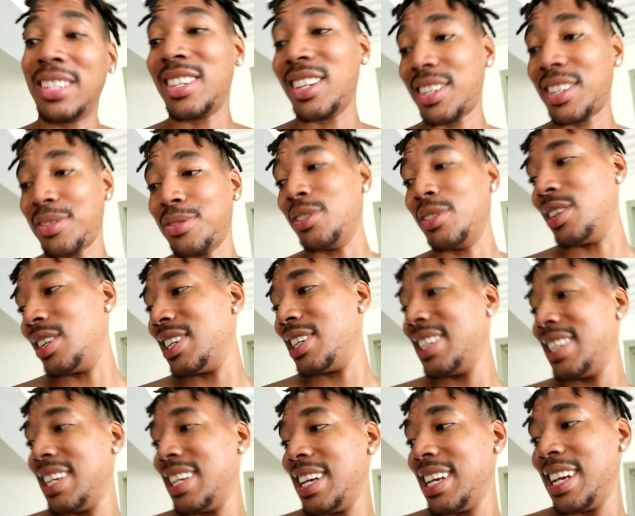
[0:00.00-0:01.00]
just for
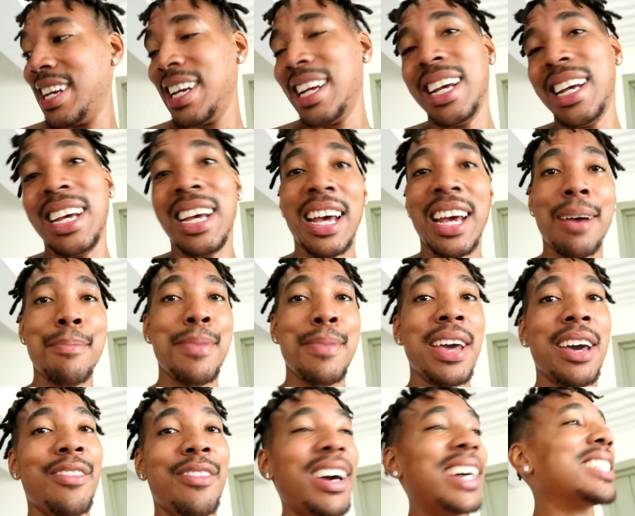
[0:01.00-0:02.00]
a
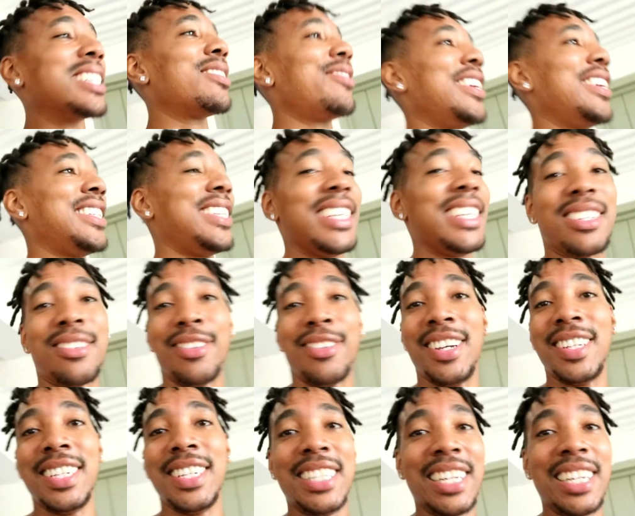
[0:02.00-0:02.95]
bit of aesthetics, really.